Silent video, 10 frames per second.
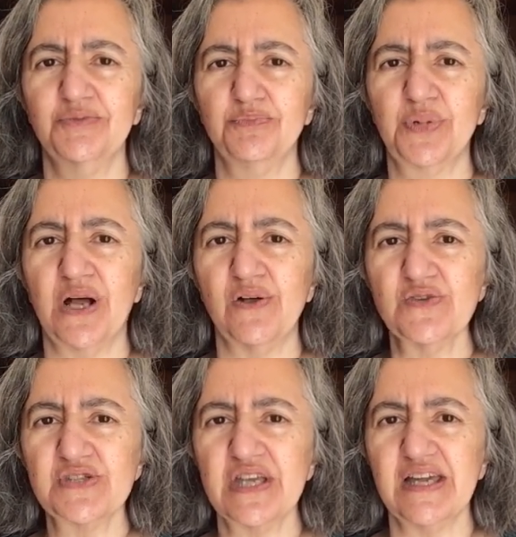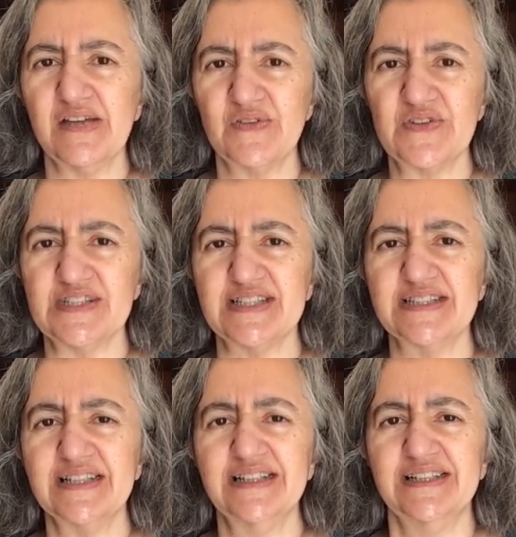browse everything
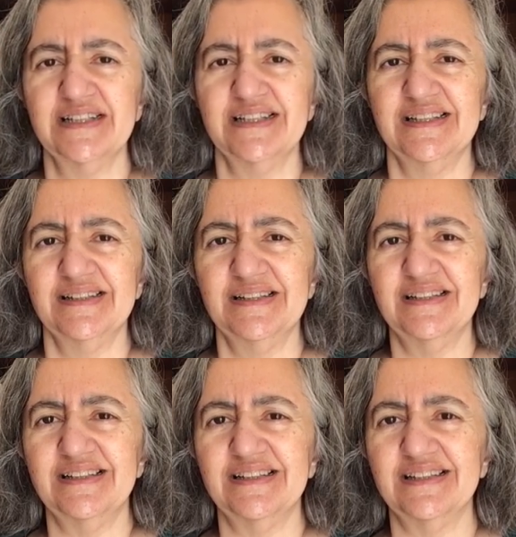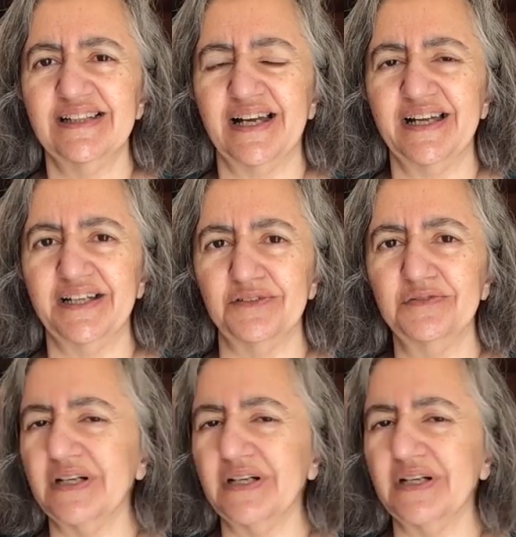I have.